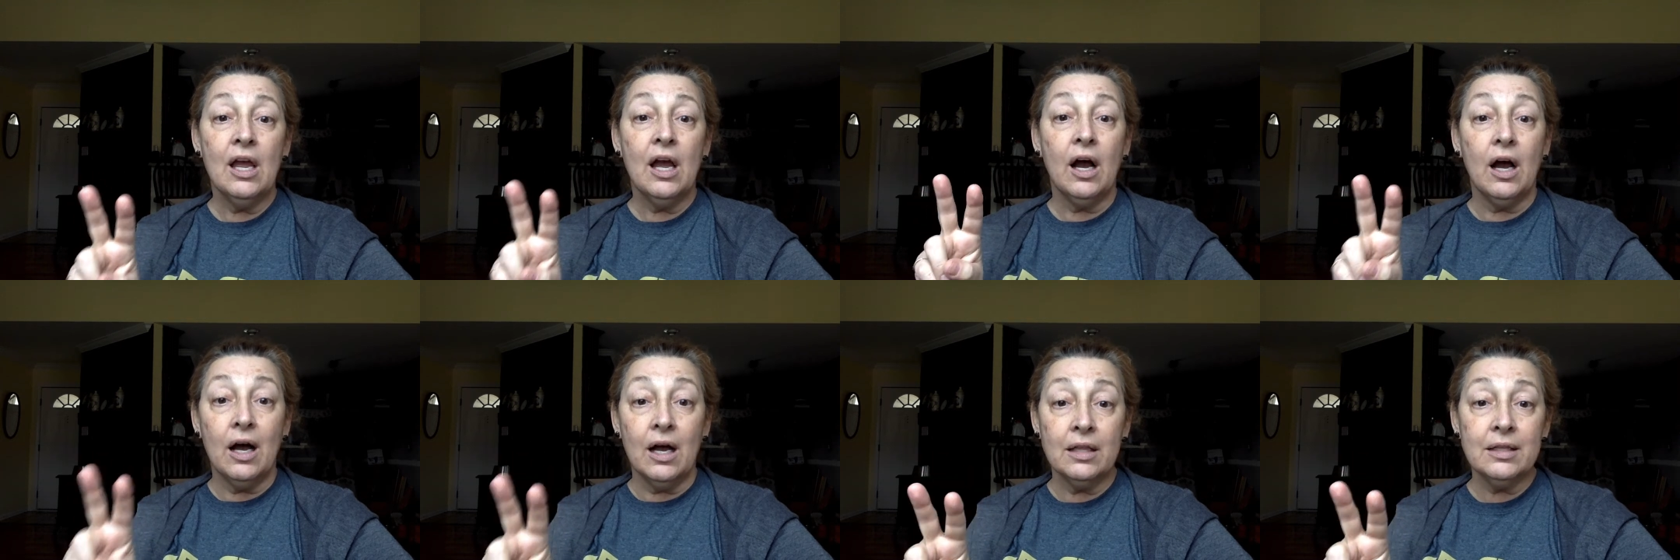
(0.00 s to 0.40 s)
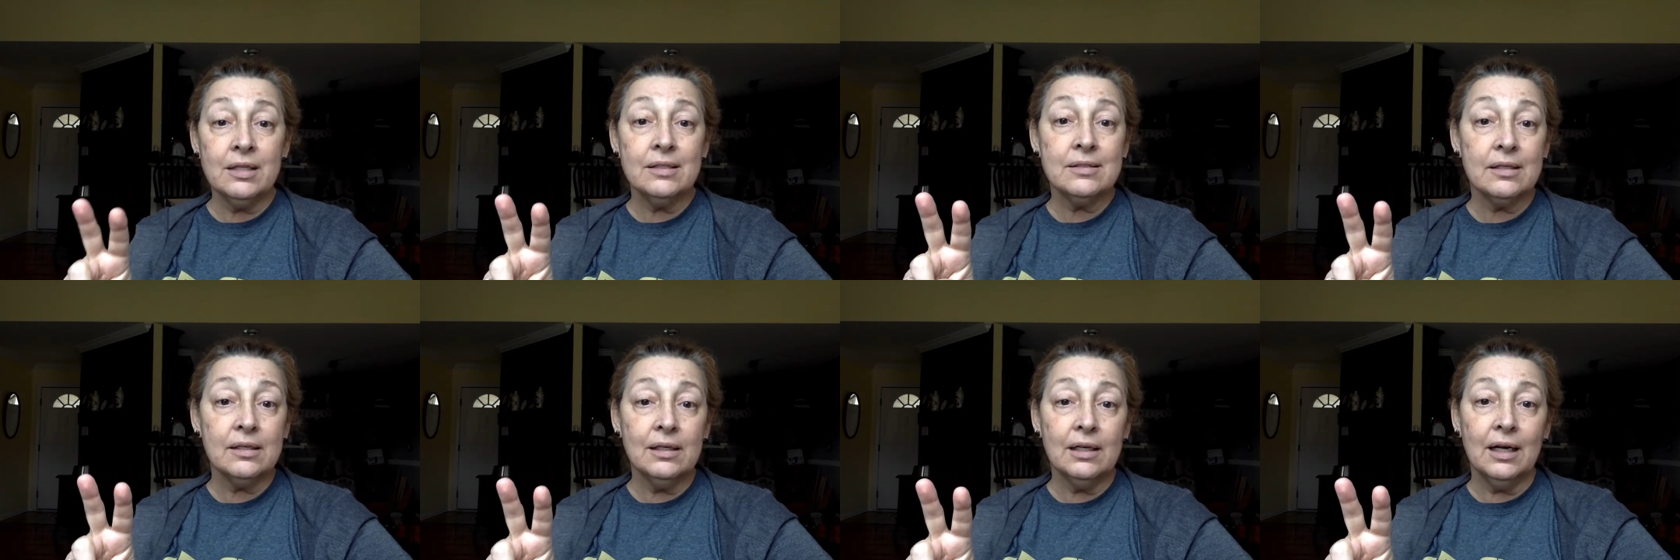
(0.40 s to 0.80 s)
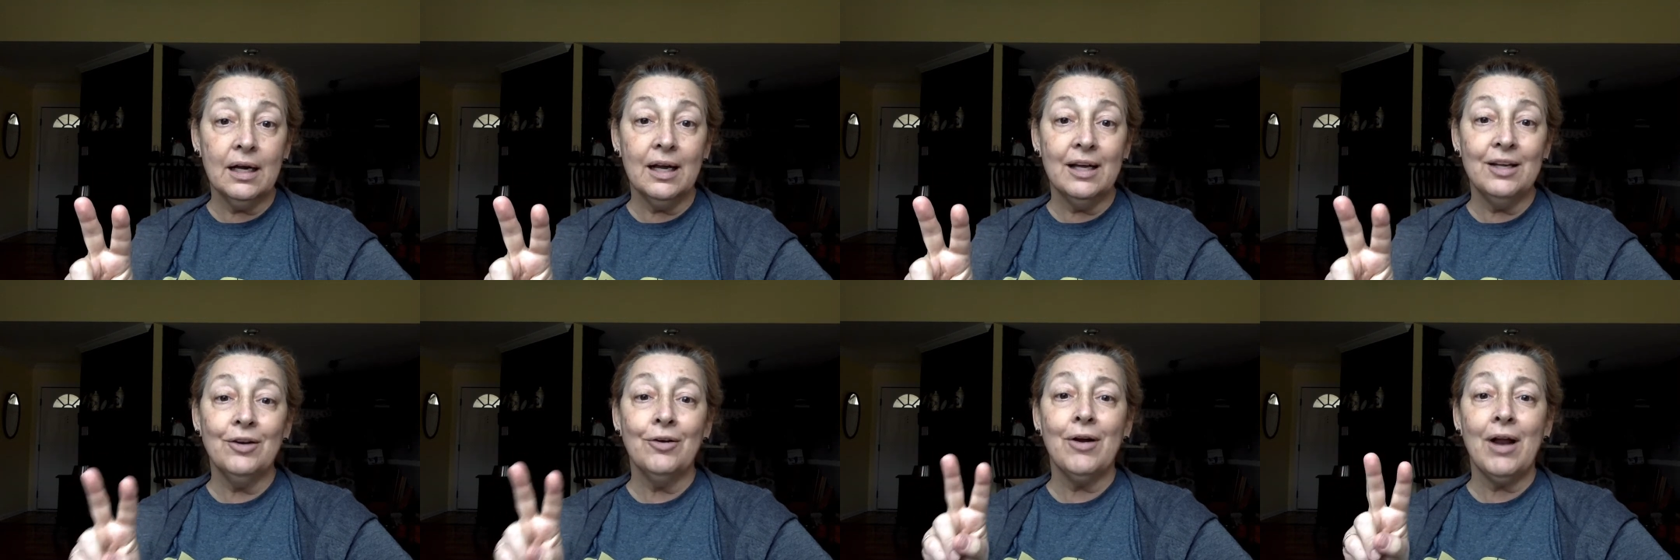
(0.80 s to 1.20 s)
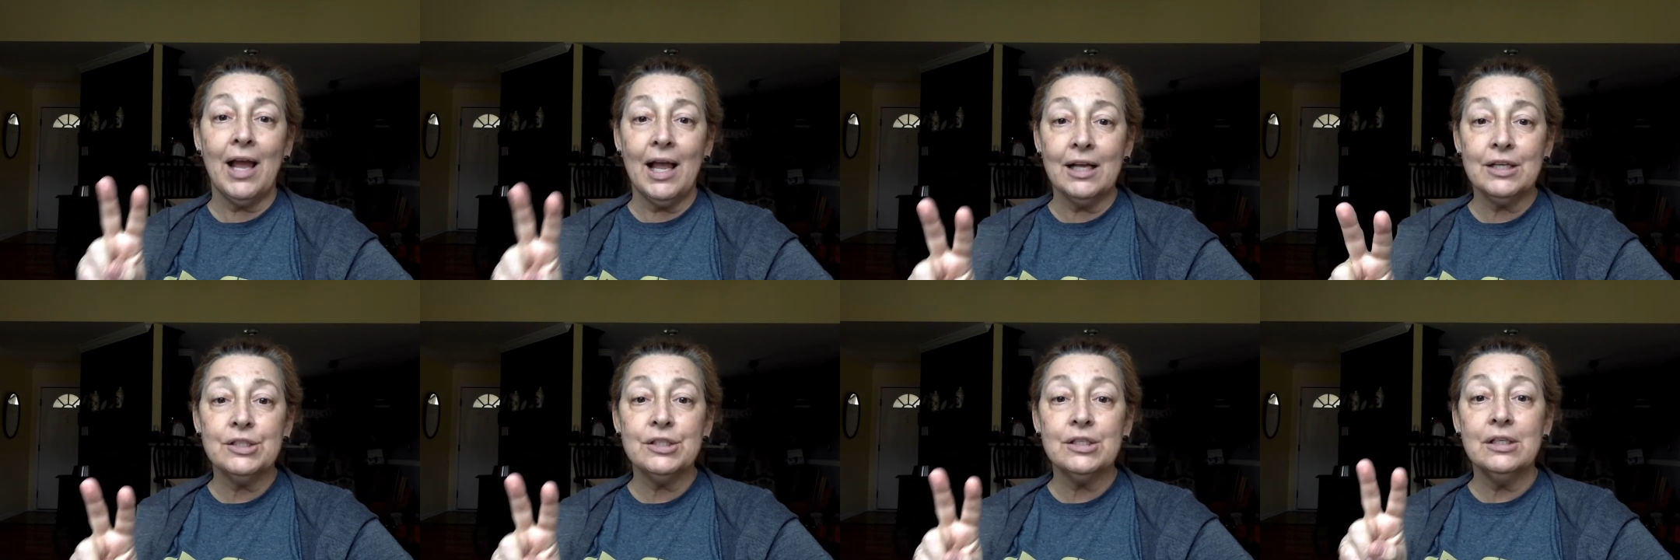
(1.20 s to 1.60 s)
on the study guide are
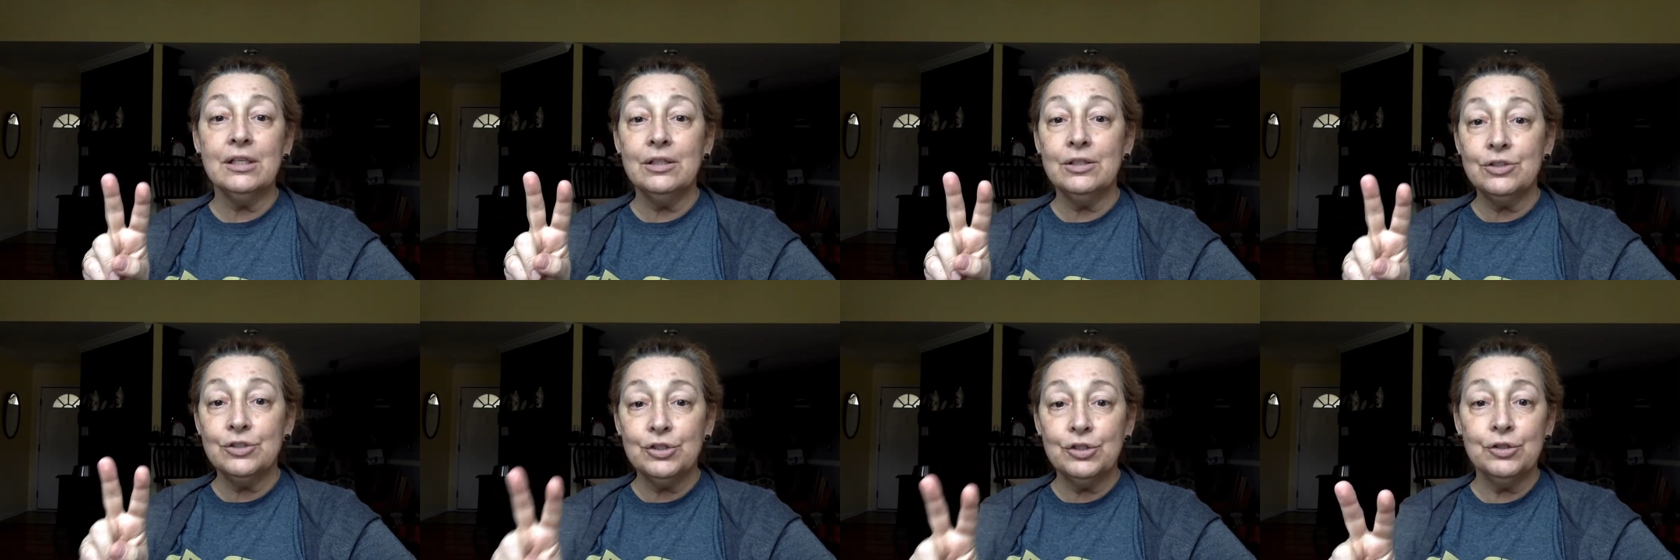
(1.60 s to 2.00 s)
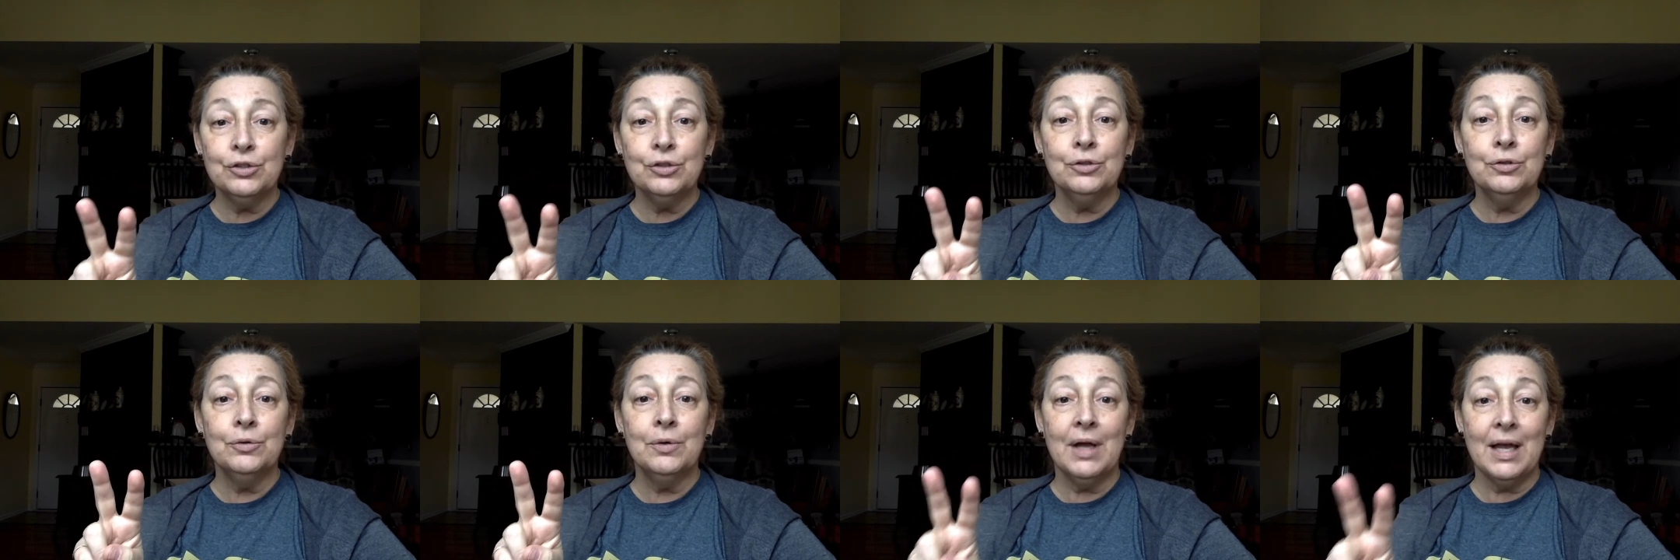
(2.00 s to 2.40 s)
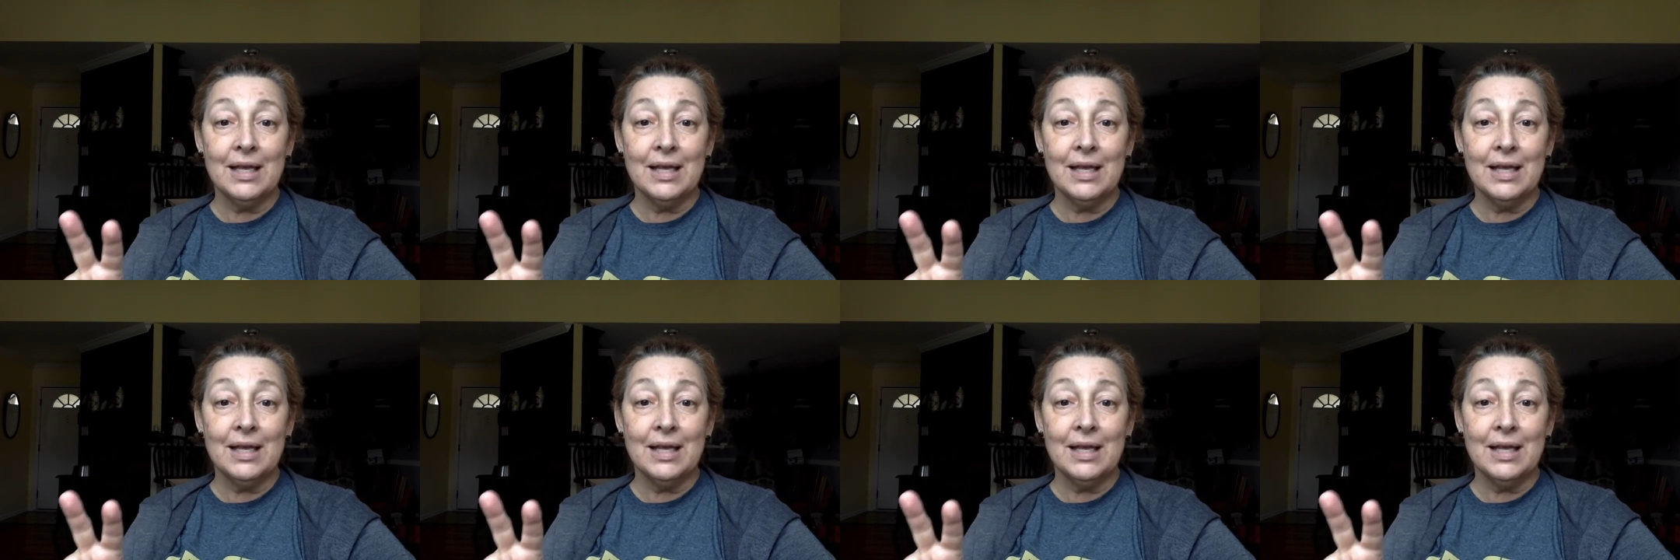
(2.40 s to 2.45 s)
actually the 2